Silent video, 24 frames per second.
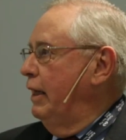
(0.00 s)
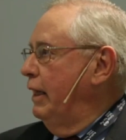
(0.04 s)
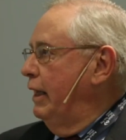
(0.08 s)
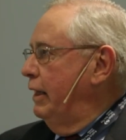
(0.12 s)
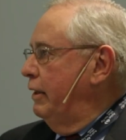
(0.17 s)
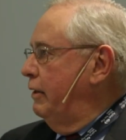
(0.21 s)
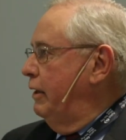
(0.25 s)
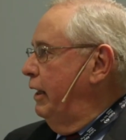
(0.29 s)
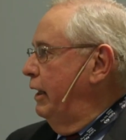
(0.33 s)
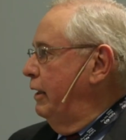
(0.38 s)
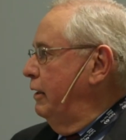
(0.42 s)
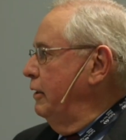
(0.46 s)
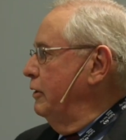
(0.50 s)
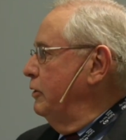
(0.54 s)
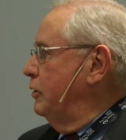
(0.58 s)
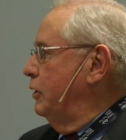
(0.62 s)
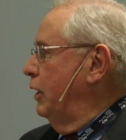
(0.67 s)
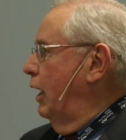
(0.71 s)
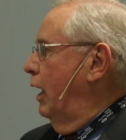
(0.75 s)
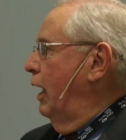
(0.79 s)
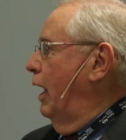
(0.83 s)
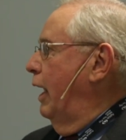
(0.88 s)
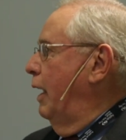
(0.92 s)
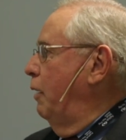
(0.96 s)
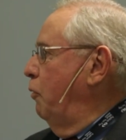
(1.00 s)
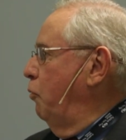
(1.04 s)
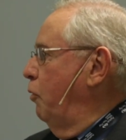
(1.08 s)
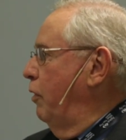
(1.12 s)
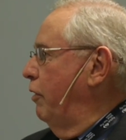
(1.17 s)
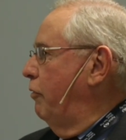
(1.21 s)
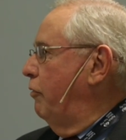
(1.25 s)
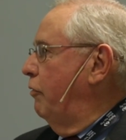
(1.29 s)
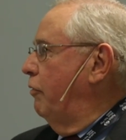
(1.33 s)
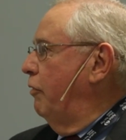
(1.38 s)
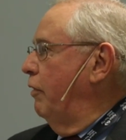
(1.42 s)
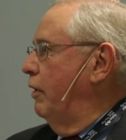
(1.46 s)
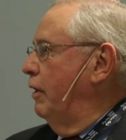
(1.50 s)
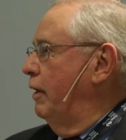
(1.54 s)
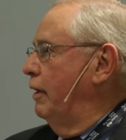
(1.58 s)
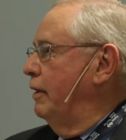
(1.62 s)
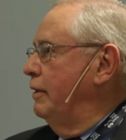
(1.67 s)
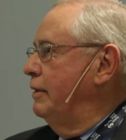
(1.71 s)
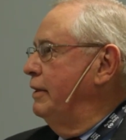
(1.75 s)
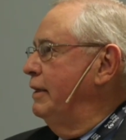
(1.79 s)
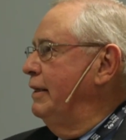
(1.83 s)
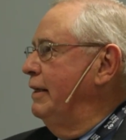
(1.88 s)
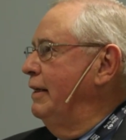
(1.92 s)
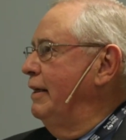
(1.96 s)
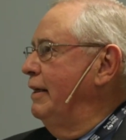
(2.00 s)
It didn't die with the